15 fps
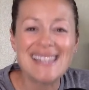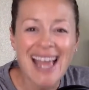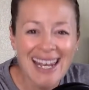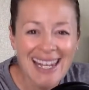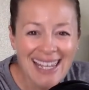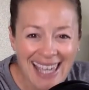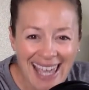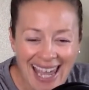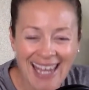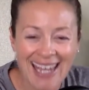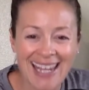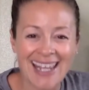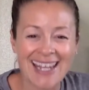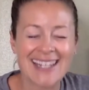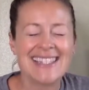
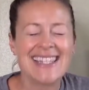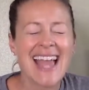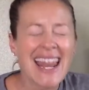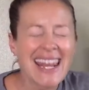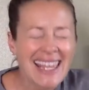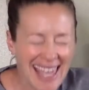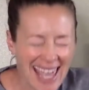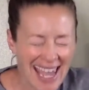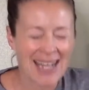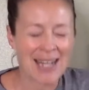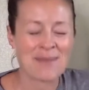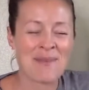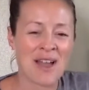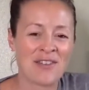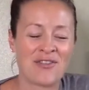
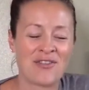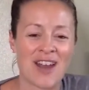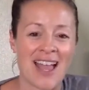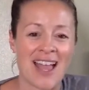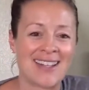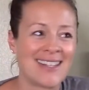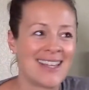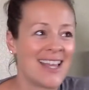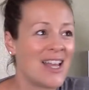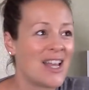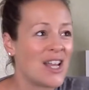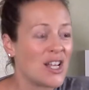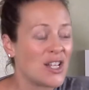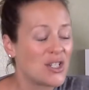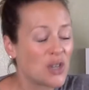dedicated, my friend,
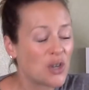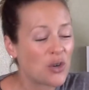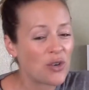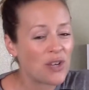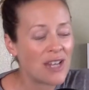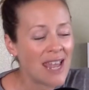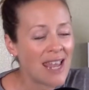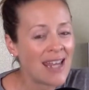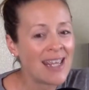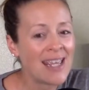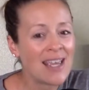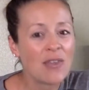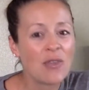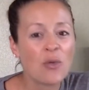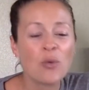to
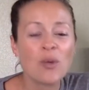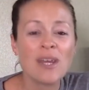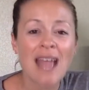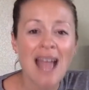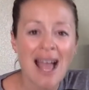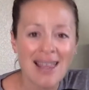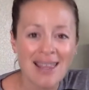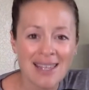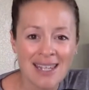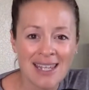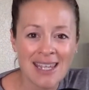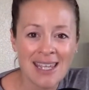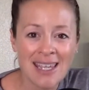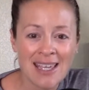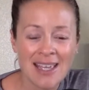creating the
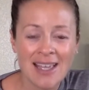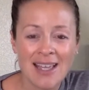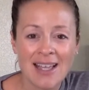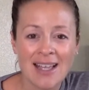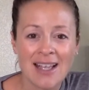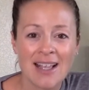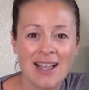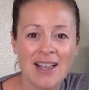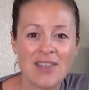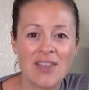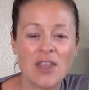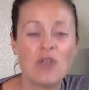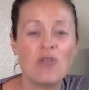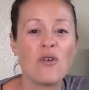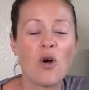reality
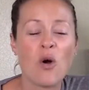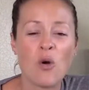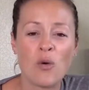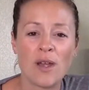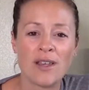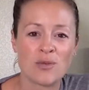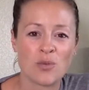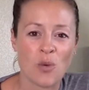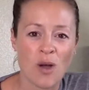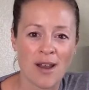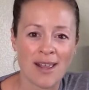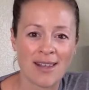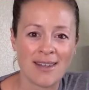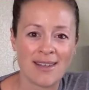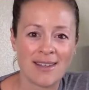that you've always
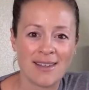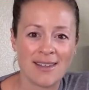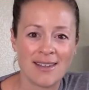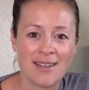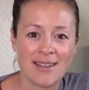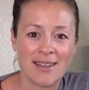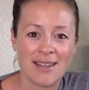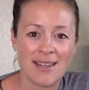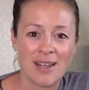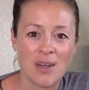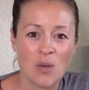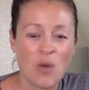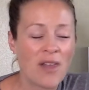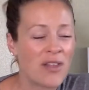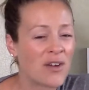wanted.
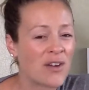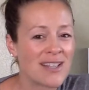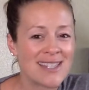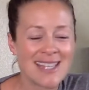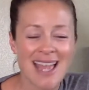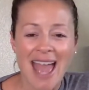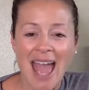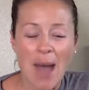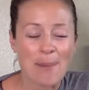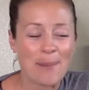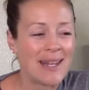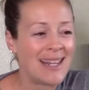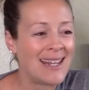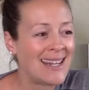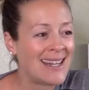Whether it's
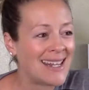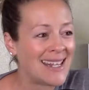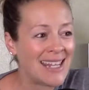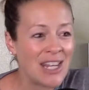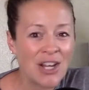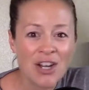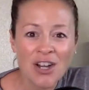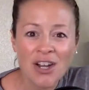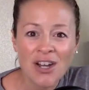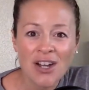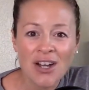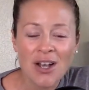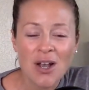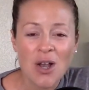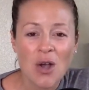happening in a year,
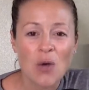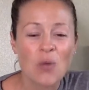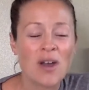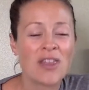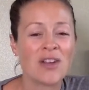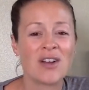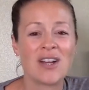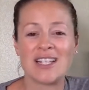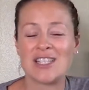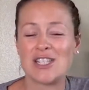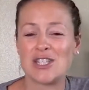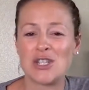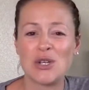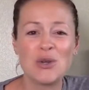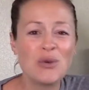whether
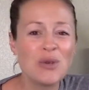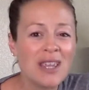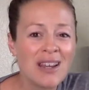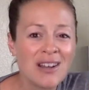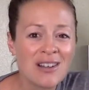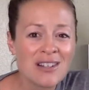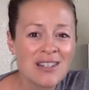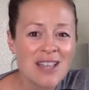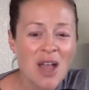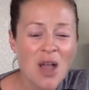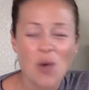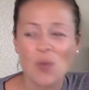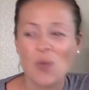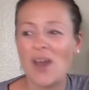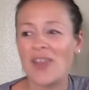it's 2 years,
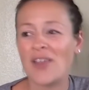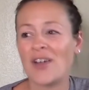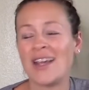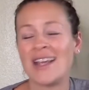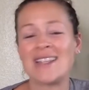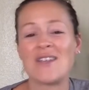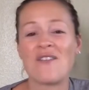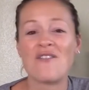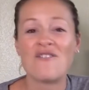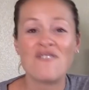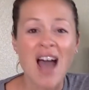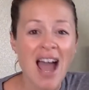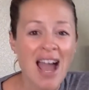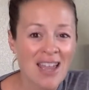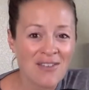whether it's
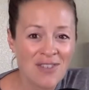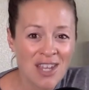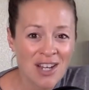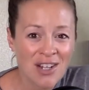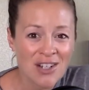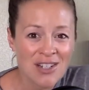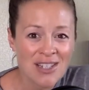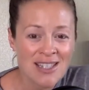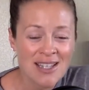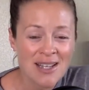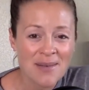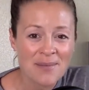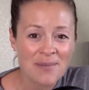5 years,